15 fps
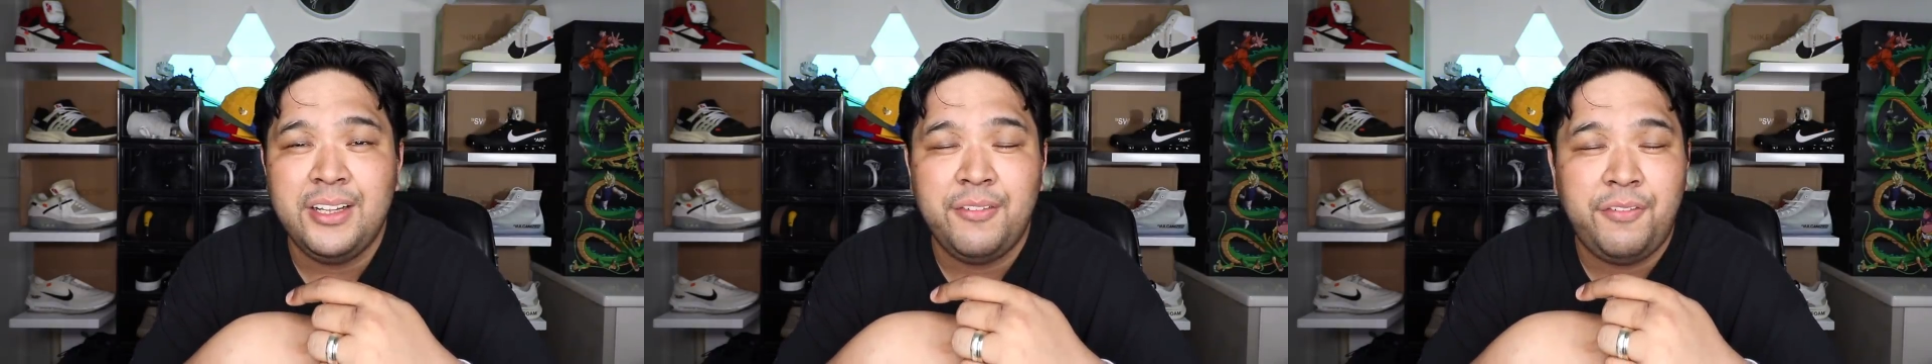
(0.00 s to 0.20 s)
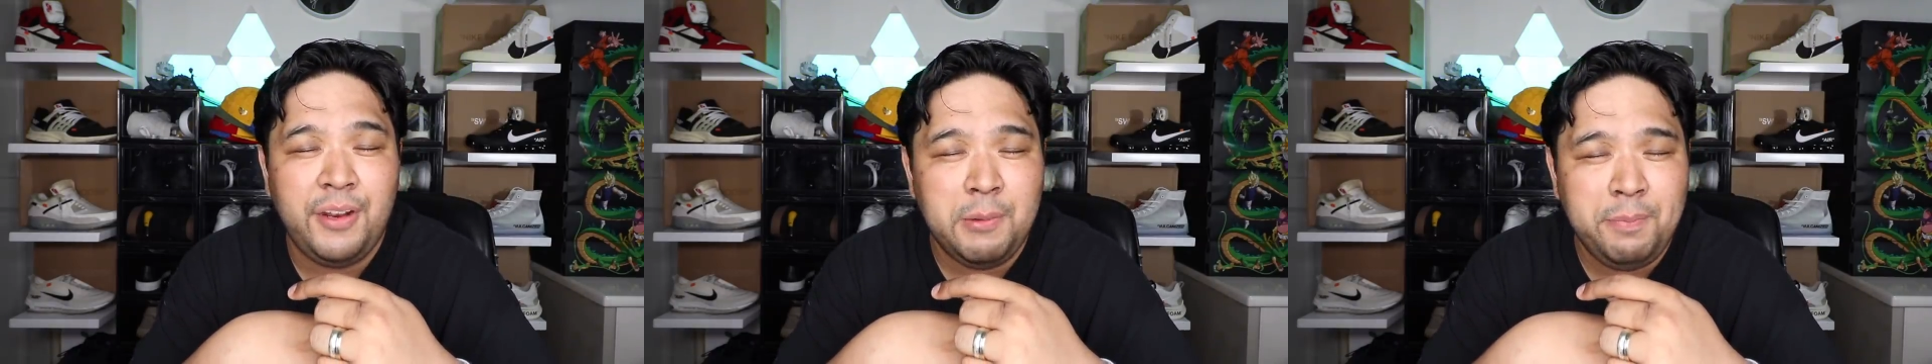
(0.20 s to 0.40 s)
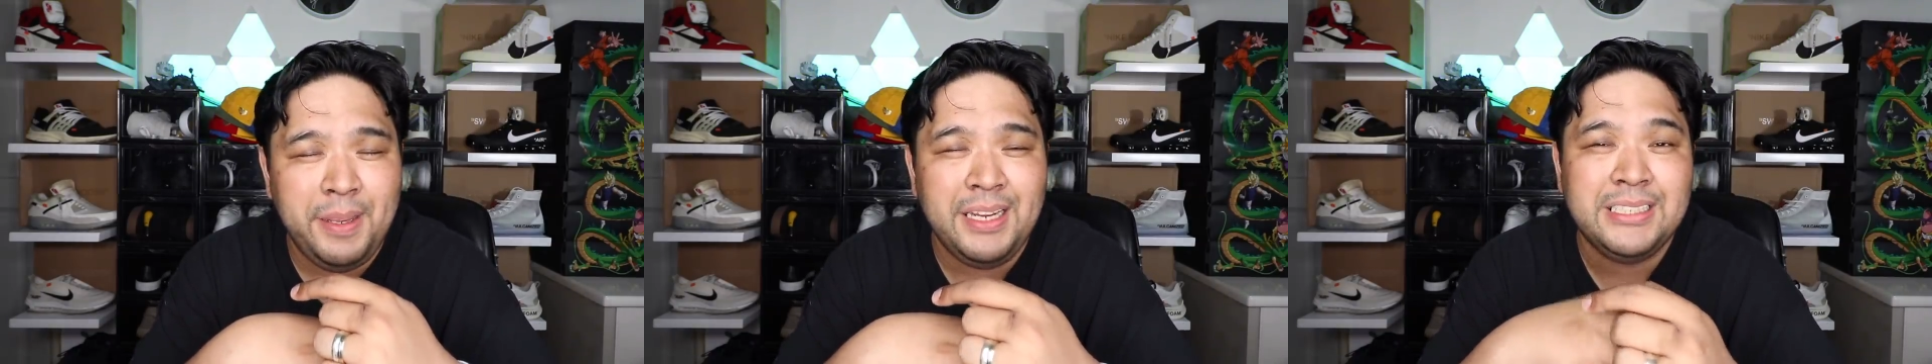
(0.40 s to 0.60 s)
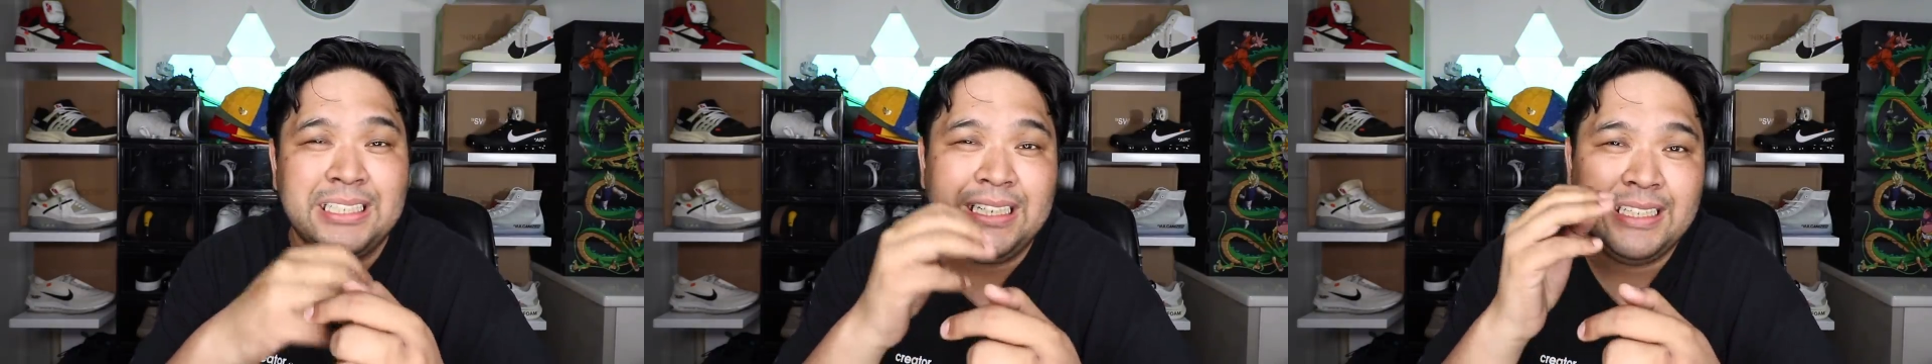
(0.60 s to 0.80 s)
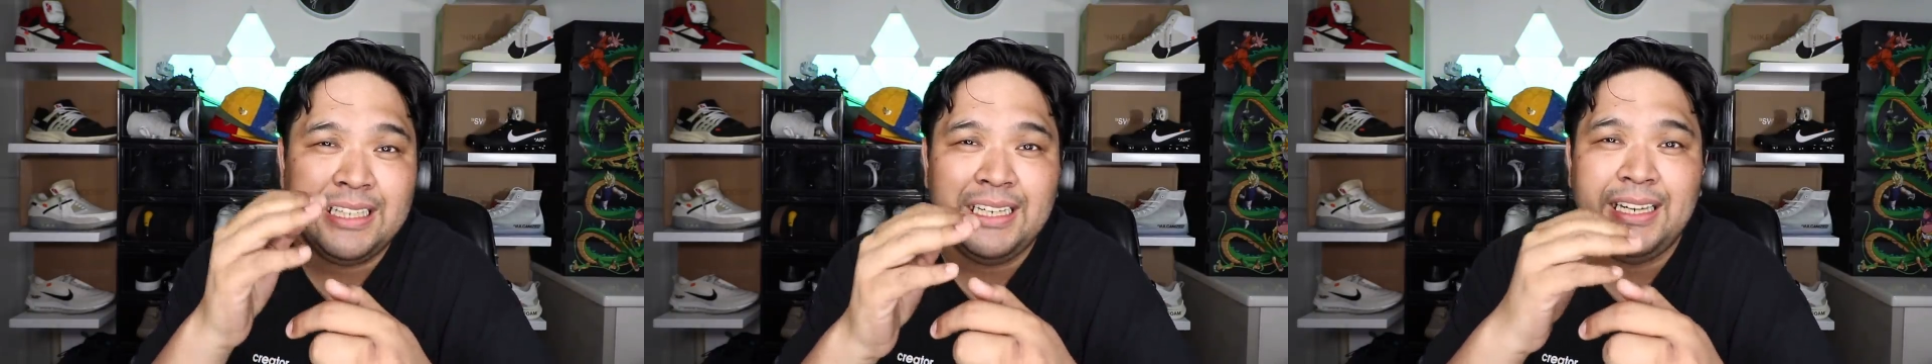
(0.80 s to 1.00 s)
in the Philippines,
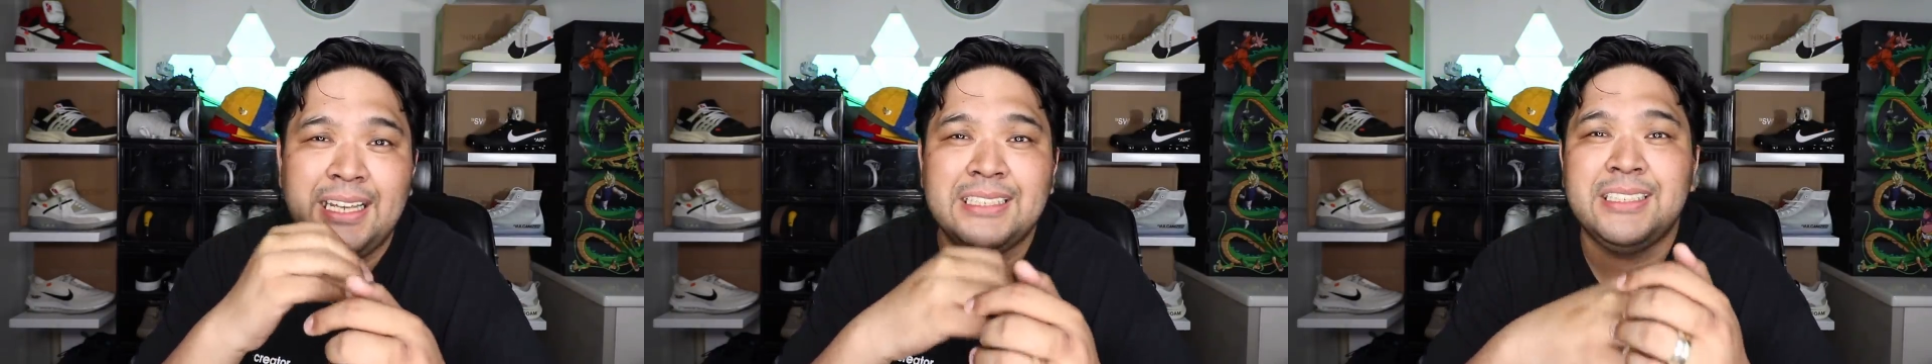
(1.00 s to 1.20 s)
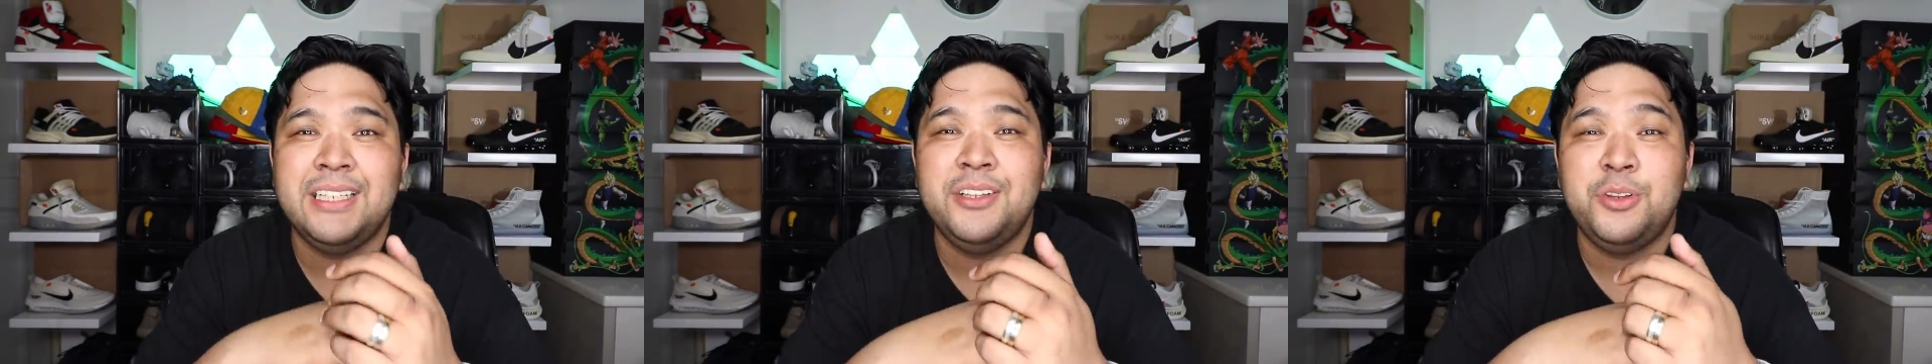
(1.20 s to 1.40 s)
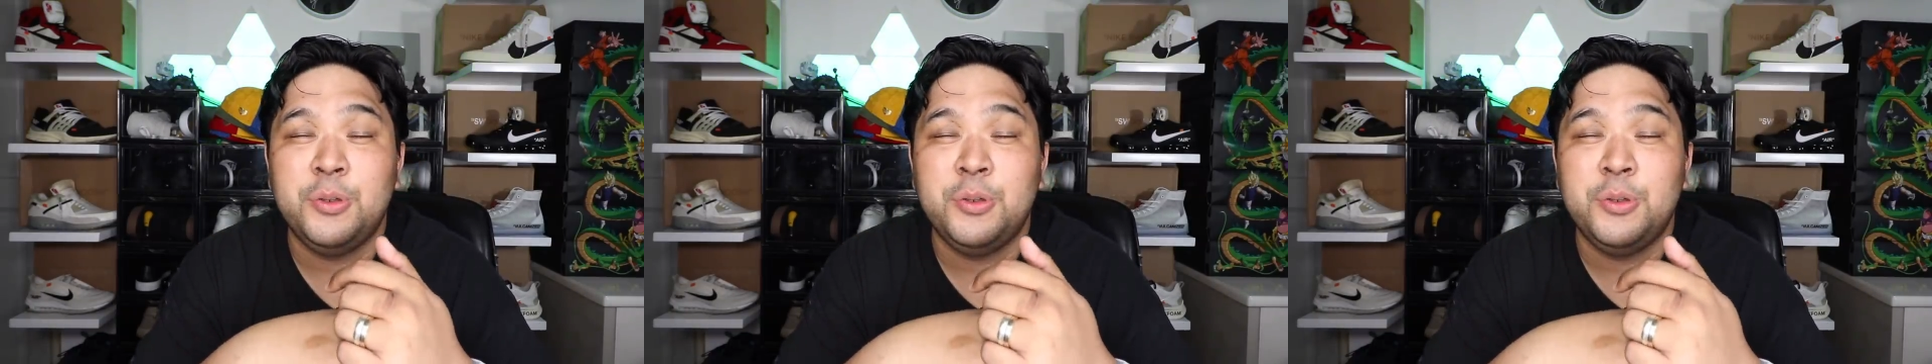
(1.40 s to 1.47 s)
a little less than